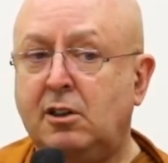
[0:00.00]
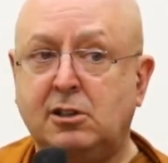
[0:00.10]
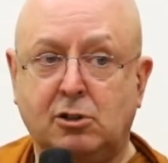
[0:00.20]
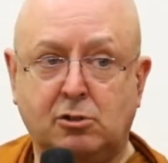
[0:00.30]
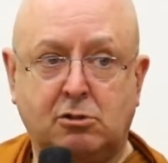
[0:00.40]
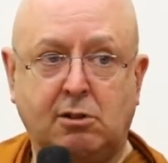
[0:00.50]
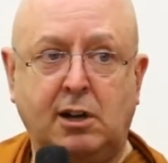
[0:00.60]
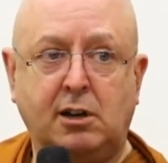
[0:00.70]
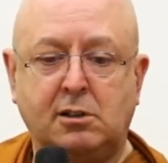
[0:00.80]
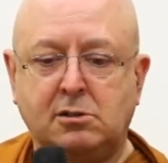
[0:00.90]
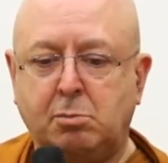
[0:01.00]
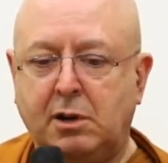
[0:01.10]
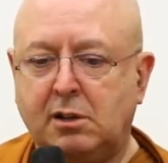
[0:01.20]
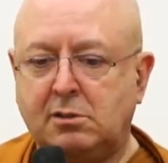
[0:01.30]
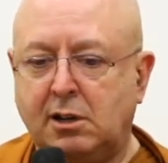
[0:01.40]
this Australians
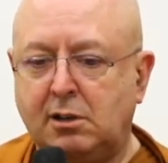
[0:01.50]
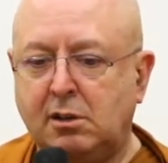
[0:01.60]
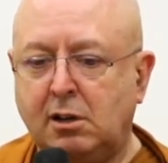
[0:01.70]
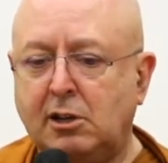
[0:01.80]
meditating.